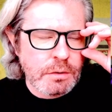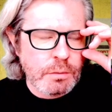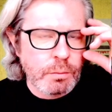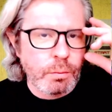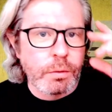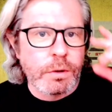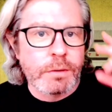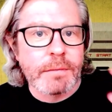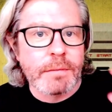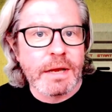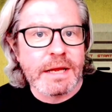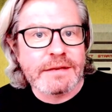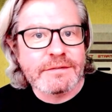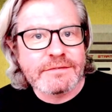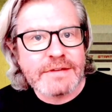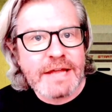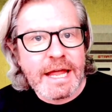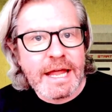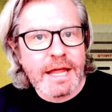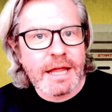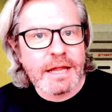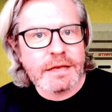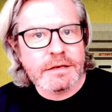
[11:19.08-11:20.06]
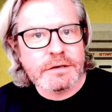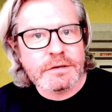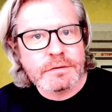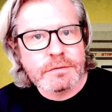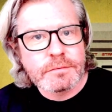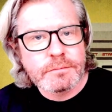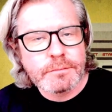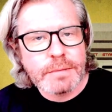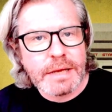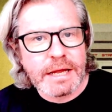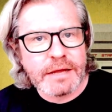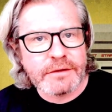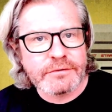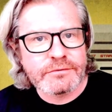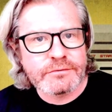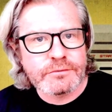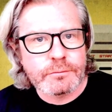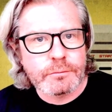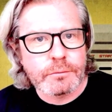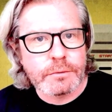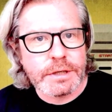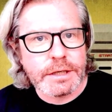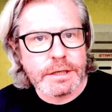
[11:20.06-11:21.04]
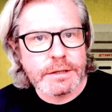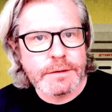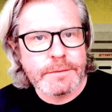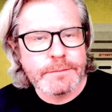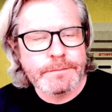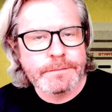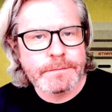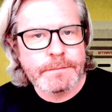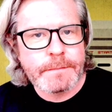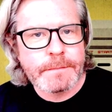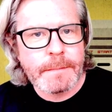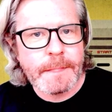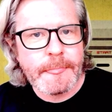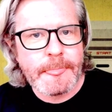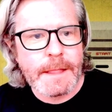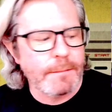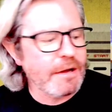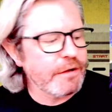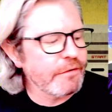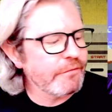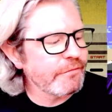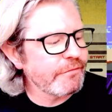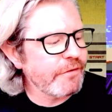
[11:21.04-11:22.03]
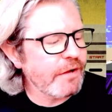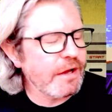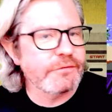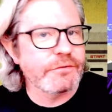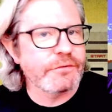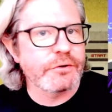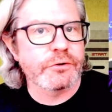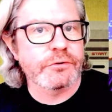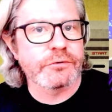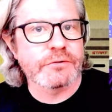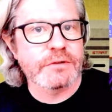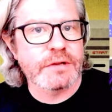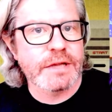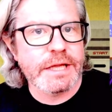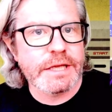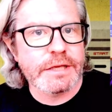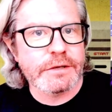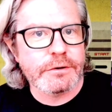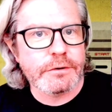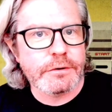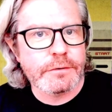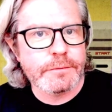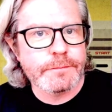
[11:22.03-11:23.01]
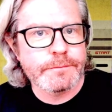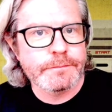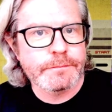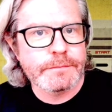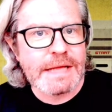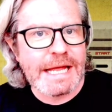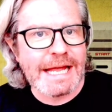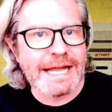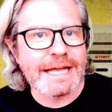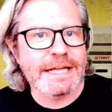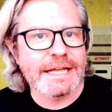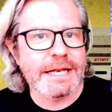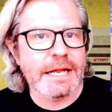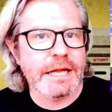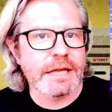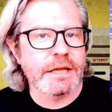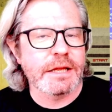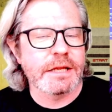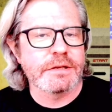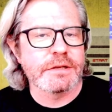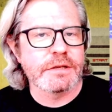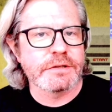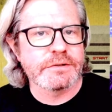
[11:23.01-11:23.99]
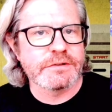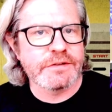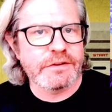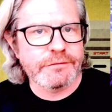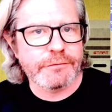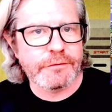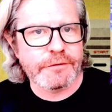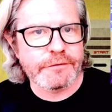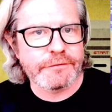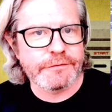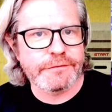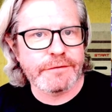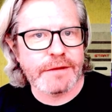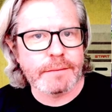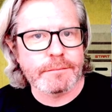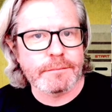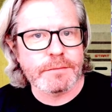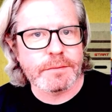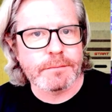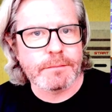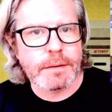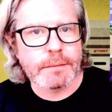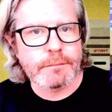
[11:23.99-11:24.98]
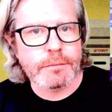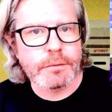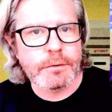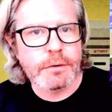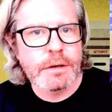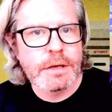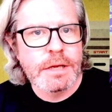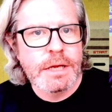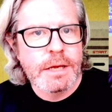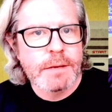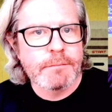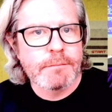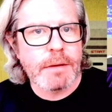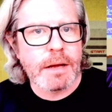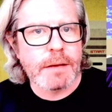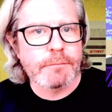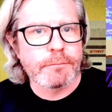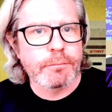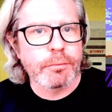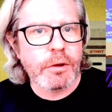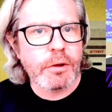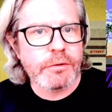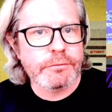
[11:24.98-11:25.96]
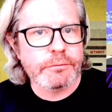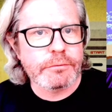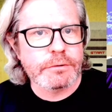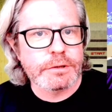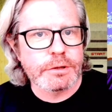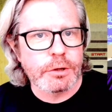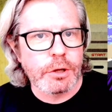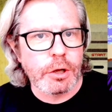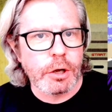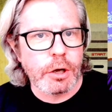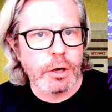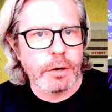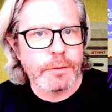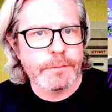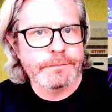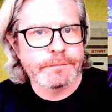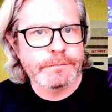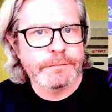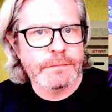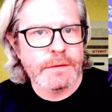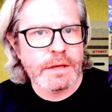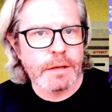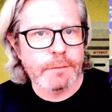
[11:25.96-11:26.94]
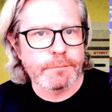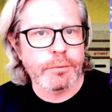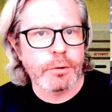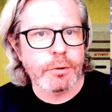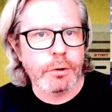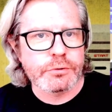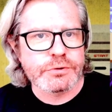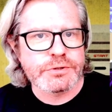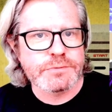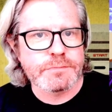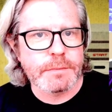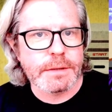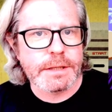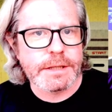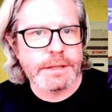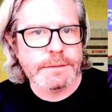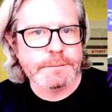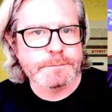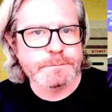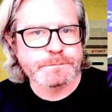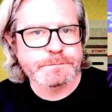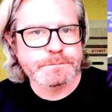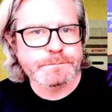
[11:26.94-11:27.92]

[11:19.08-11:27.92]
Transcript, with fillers: When my dad passed away, about five years later, I had a, a different family member, my brother in law, approach me